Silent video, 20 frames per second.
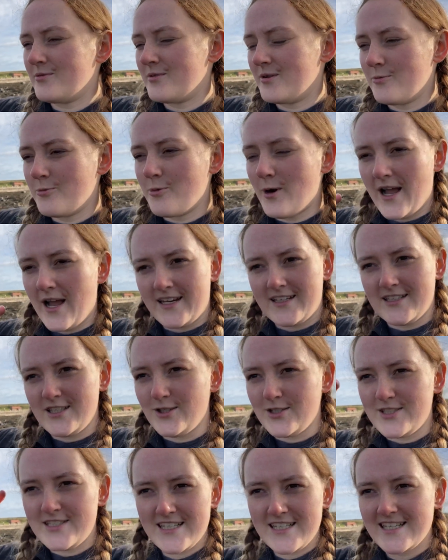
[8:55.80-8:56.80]
when
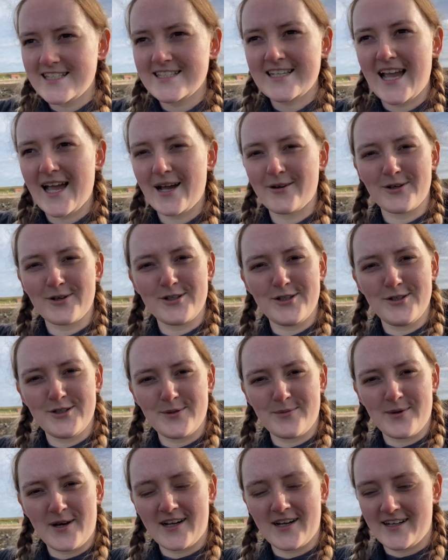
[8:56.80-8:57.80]
you discount a
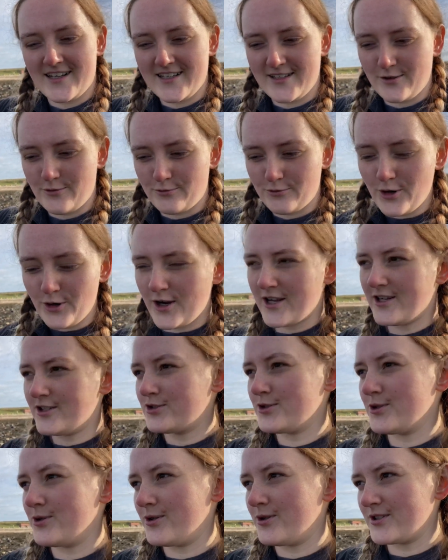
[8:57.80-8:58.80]
nudibranch, the rocky
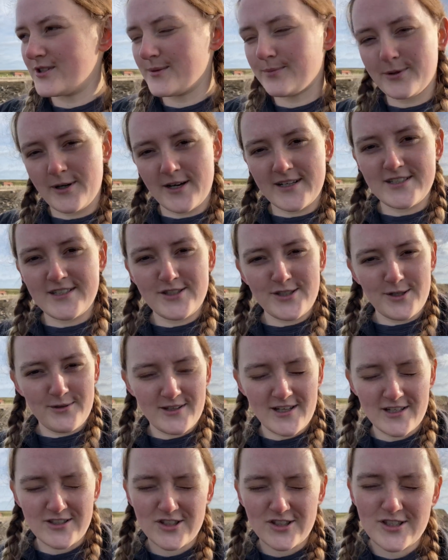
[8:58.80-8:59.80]
shore surprises you,
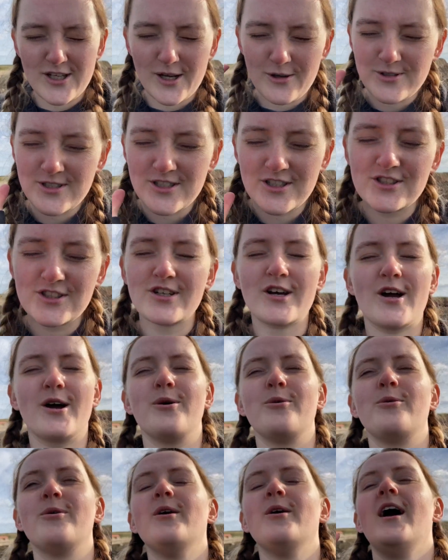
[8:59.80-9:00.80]
and that just goes to
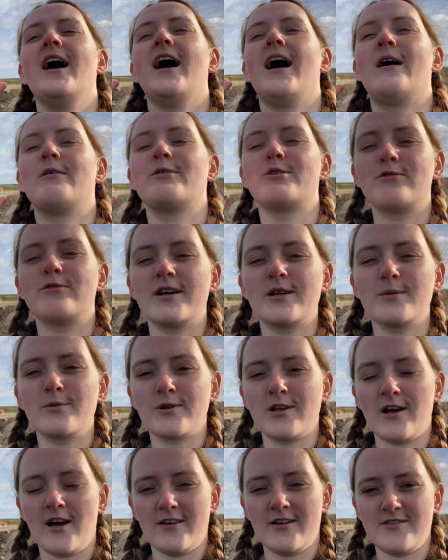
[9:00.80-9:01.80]
show how incredible
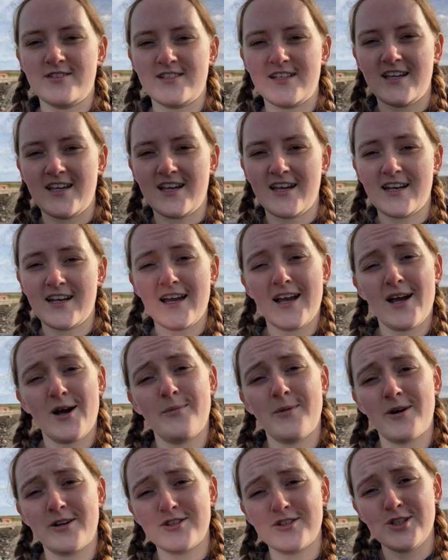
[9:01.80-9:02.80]
the life is here and how
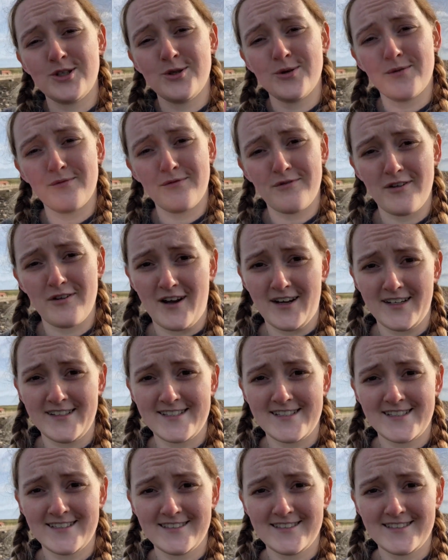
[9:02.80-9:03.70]
much you can find.